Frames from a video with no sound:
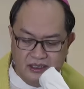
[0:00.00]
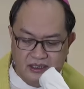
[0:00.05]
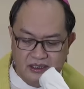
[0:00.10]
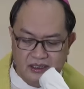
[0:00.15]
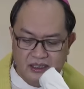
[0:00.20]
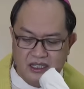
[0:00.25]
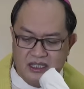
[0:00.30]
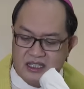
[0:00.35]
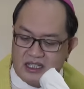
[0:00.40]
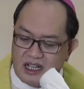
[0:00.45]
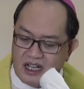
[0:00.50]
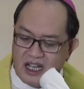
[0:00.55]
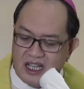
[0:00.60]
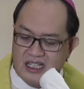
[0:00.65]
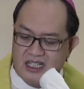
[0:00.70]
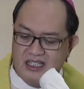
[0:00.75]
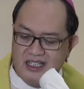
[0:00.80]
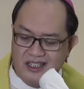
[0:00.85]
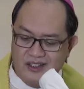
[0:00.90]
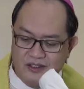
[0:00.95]
is
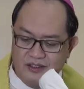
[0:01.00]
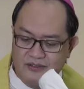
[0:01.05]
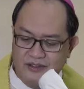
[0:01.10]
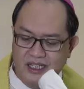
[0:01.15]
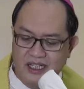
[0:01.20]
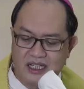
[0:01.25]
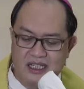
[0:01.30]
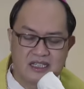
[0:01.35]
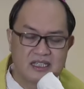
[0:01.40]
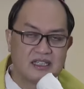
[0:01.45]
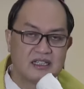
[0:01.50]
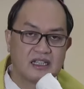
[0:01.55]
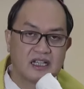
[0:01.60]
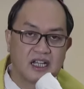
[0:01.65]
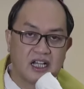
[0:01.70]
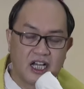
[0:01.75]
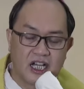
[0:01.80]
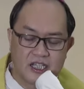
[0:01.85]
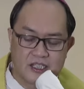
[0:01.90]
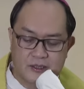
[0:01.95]
asking of us in the
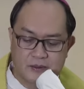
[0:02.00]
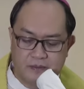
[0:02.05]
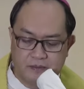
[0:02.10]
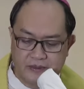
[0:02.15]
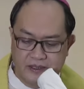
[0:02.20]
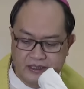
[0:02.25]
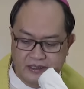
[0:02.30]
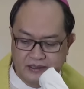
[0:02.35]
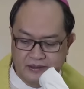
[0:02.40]
gospel.